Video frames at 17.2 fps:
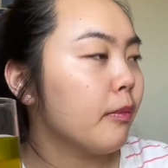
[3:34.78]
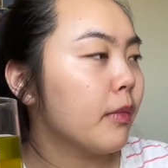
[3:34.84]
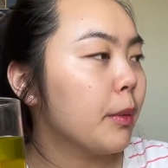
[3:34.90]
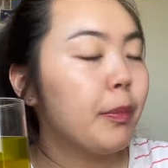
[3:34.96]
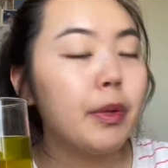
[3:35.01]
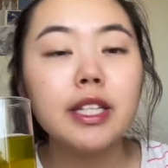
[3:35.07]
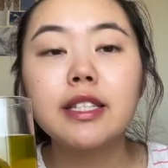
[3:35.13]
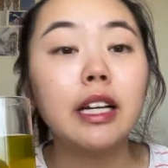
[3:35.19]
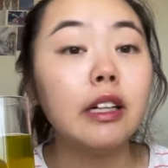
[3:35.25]

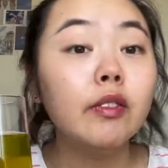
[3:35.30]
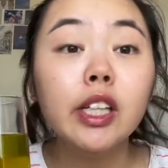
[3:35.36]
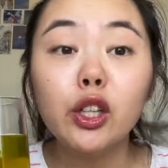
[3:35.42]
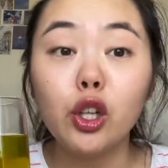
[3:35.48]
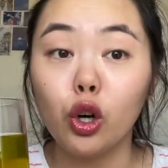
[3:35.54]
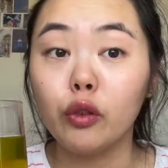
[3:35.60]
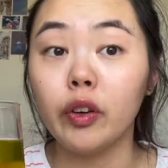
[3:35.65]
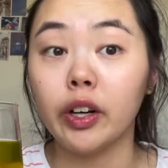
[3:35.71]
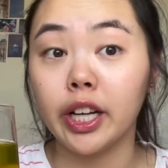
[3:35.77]
But it's definitely
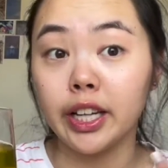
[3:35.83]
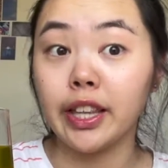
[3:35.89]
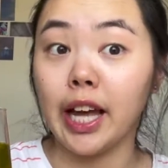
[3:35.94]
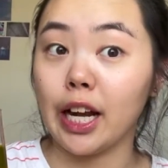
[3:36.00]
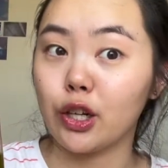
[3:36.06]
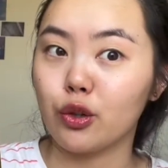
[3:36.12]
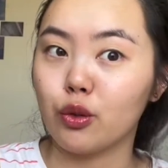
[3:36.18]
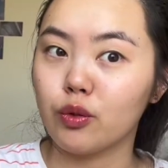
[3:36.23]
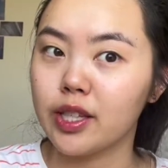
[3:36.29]
not a very
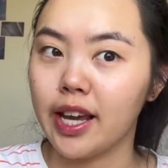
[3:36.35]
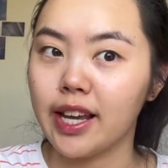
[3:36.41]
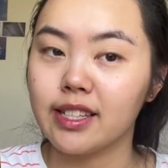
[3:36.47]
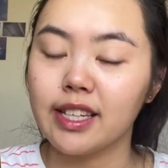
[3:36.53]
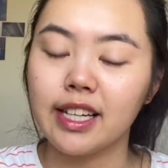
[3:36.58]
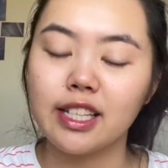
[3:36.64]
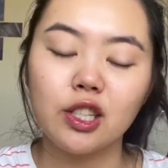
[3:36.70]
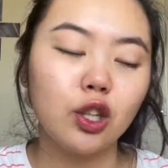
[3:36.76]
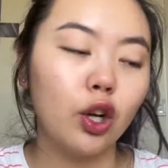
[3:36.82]
natural taste.
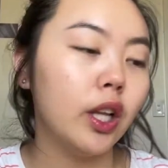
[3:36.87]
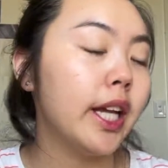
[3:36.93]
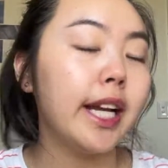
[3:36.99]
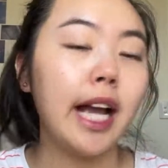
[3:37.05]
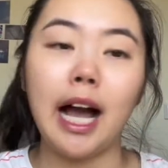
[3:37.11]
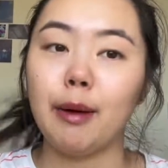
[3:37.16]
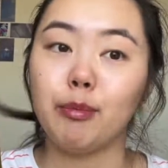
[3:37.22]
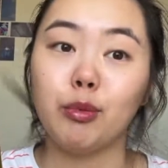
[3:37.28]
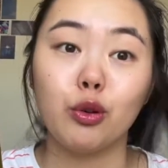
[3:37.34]
It's not like
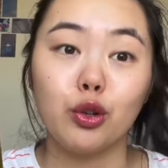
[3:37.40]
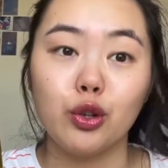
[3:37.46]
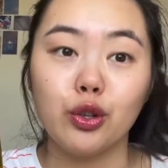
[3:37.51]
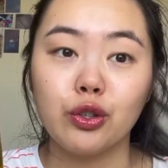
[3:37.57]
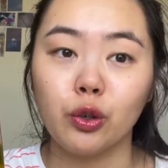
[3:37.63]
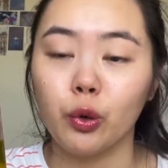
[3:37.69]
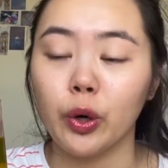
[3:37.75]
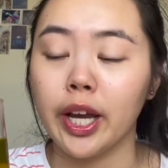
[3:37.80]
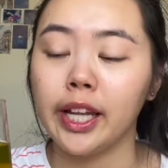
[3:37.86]
apple juice
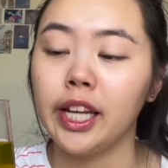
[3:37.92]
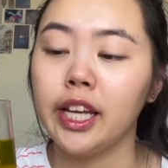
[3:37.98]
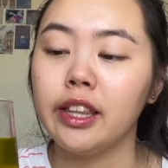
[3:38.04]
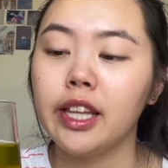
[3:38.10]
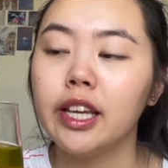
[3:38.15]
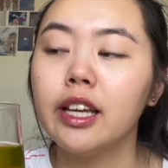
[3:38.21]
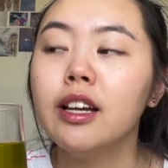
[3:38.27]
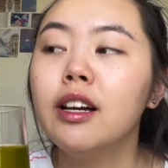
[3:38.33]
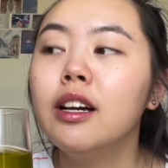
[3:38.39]
or
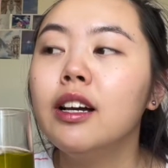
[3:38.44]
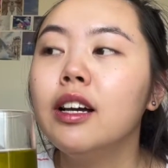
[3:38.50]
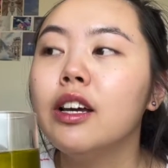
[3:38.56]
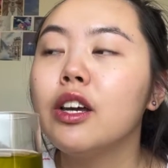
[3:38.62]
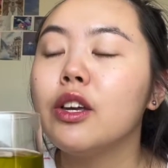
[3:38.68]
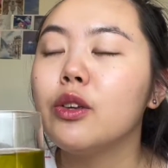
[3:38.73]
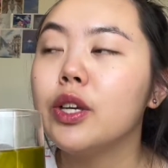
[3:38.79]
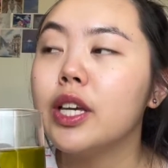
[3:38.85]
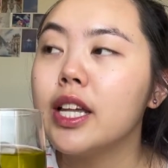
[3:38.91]
anything.
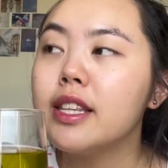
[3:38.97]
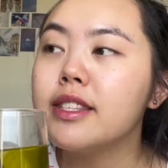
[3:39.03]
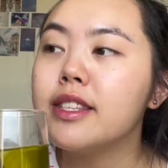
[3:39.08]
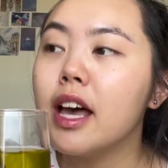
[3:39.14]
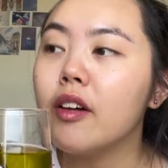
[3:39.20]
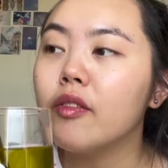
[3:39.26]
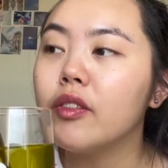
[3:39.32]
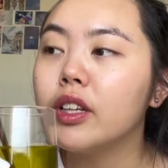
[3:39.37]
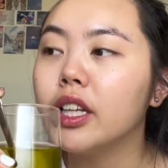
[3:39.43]
You can
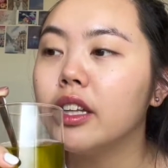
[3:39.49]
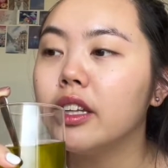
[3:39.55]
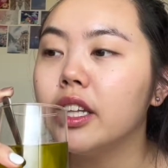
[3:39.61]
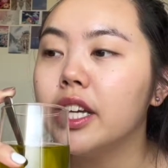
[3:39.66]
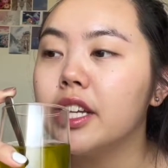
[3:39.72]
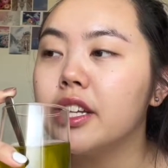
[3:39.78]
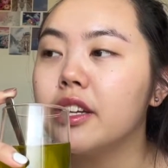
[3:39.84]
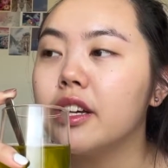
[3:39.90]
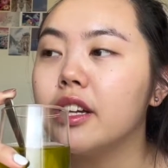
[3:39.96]

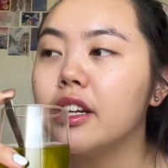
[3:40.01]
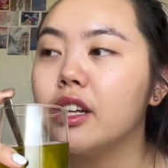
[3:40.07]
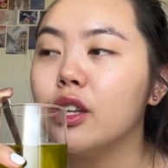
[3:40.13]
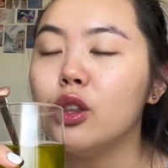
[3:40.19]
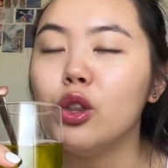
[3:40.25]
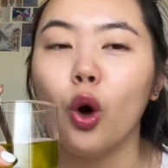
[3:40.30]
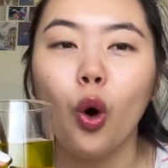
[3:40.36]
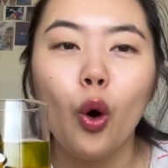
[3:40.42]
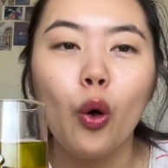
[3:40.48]
definitely
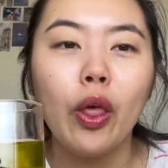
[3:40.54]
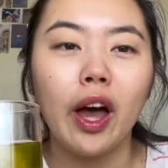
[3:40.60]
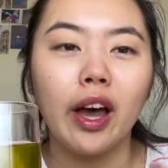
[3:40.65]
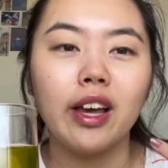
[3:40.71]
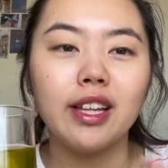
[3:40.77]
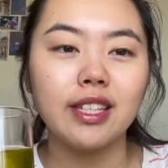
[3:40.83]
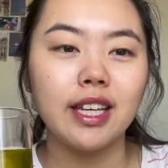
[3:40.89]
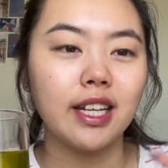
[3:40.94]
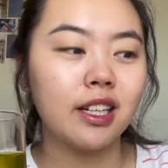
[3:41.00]
know that
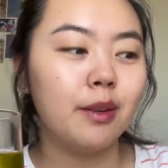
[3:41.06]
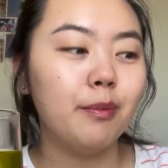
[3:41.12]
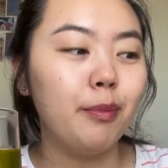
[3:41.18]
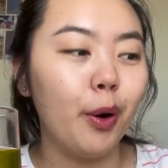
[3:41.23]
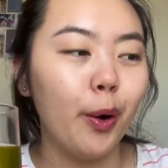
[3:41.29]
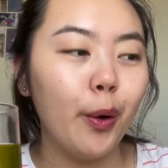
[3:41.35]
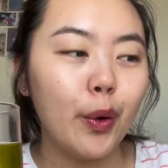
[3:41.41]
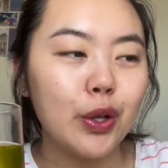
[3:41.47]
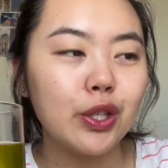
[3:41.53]
it's like
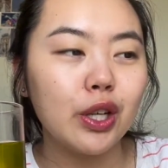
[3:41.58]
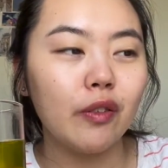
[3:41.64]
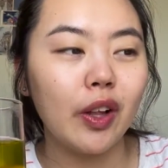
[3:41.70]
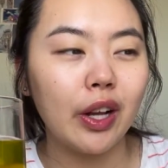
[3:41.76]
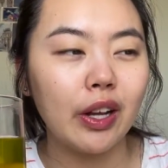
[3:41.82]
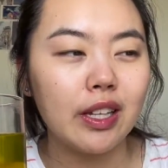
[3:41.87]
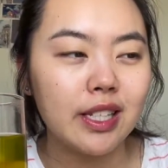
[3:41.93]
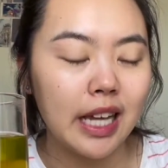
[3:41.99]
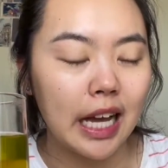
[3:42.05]
components of
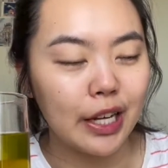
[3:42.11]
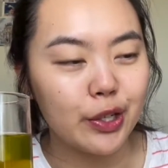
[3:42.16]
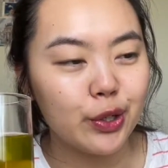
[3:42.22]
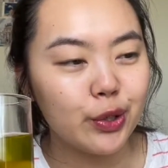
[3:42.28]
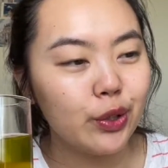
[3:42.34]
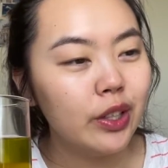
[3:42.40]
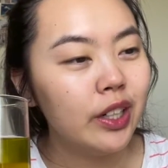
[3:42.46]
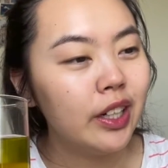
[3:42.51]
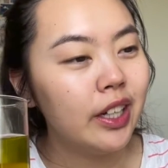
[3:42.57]
like a
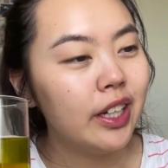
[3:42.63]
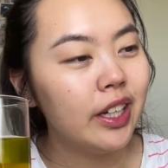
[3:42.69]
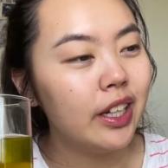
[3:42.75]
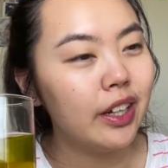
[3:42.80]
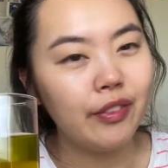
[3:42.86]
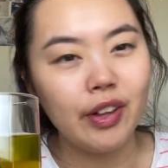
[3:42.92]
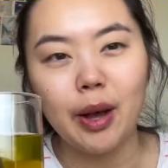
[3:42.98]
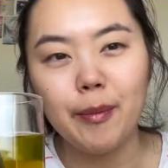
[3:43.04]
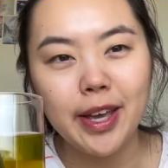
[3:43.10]
satchel,
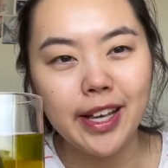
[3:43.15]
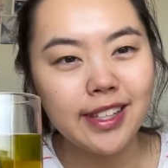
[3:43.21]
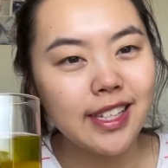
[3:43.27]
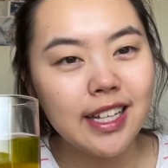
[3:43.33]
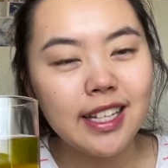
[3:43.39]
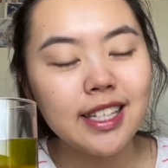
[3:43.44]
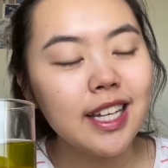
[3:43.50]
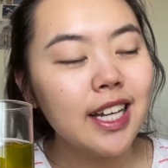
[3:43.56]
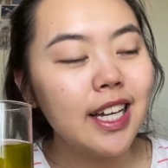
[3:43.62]
if that makes
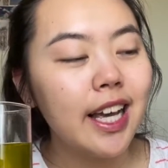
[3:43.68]
sense.